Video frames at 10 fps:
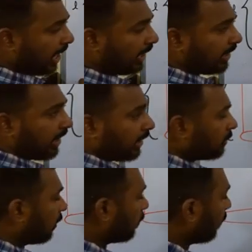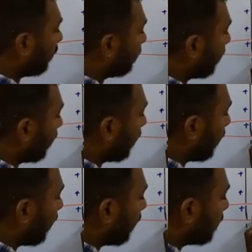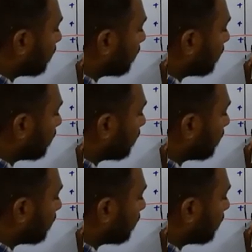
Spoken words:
and directed to infinity.